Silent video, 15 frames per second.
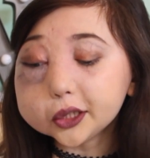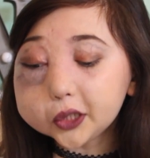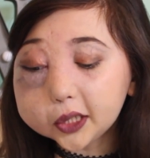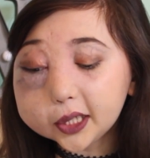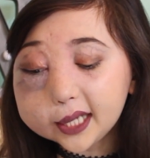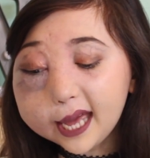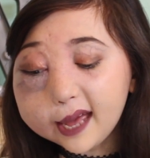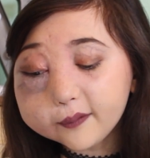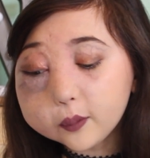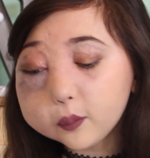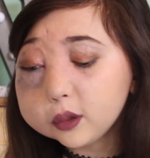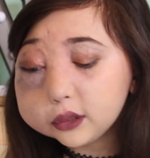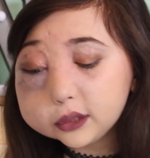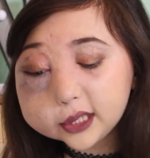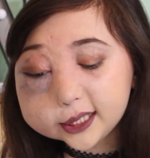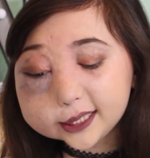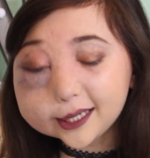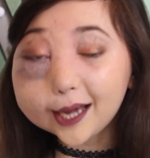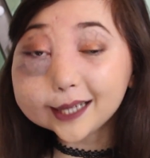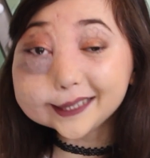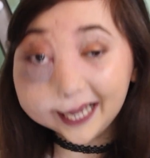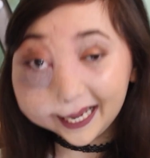do you ever want to
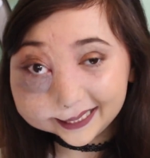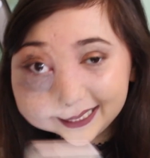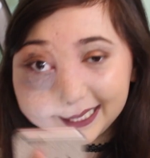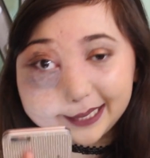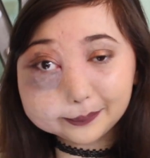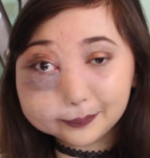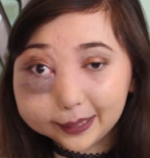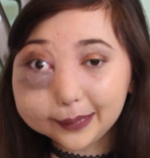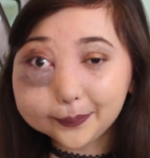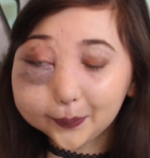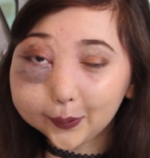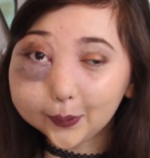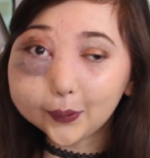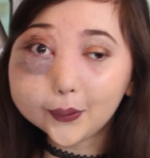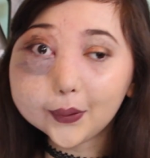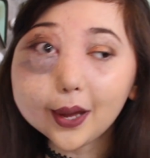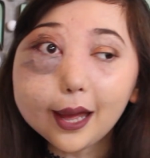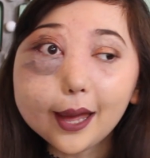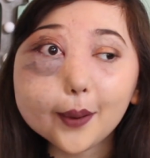start dating people?